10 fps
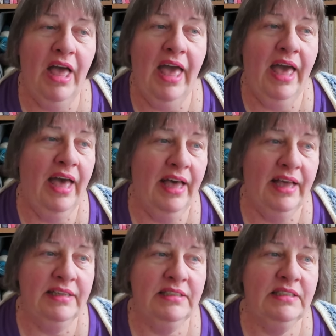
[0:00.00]

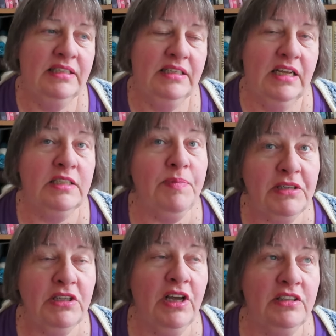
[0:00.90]
and
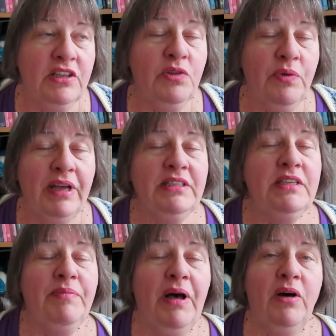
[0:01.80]
especially on the
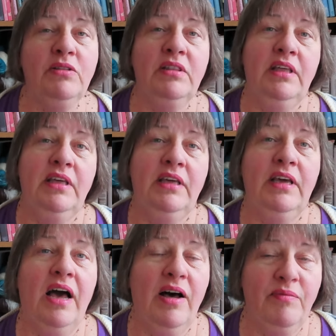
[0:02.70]
threads about
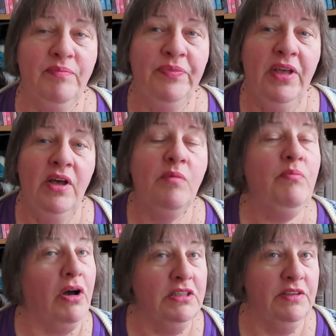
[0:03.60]
the um,
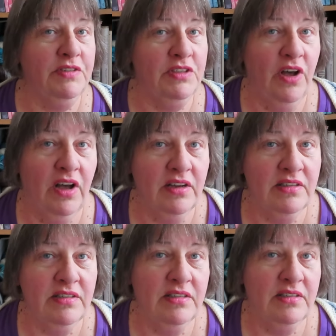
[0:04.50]
box of
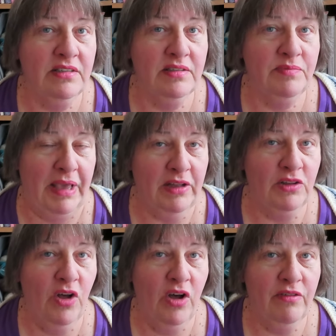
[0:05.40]
socks
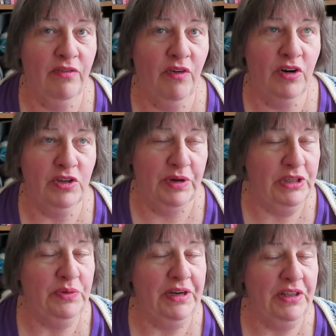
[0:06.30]
make-along for
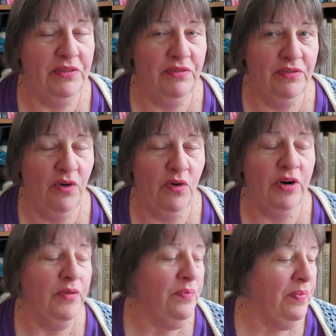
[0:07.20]
twenty
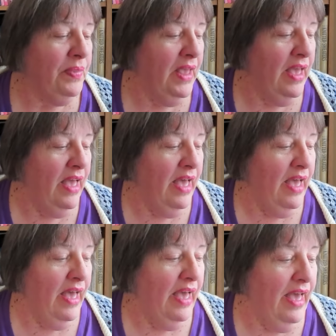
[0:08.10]
twenty-four.
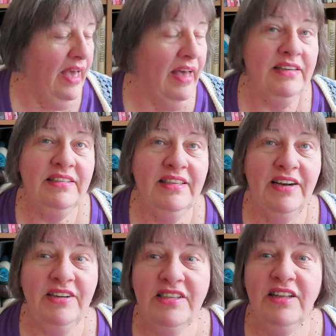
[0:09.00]
And
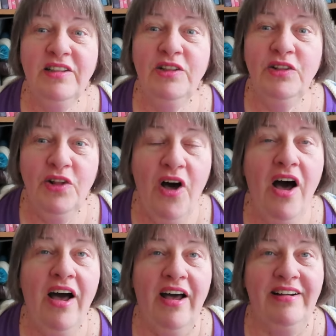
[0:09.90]
there's a
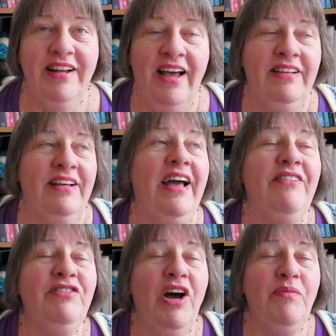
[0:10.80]
lot. I, I
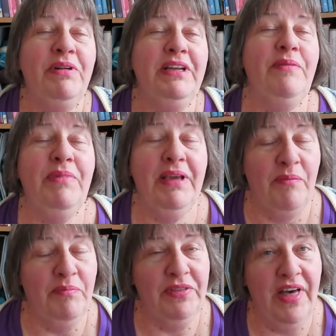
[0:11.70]
have not been keeping
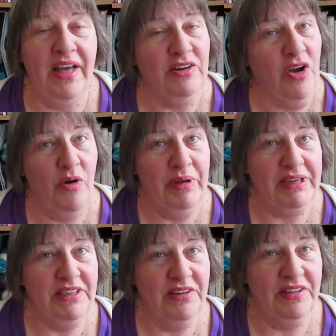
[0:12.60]
up with that and
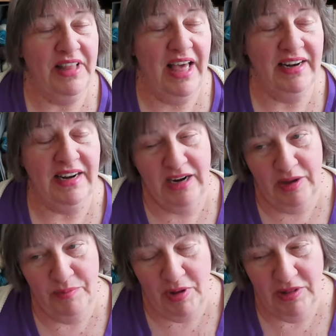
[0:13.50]
commenting on that, and I
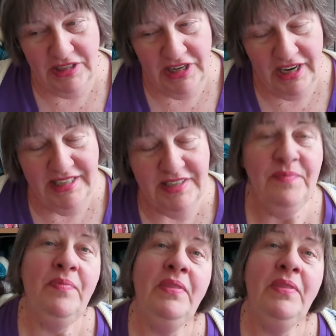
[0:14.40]
apologize.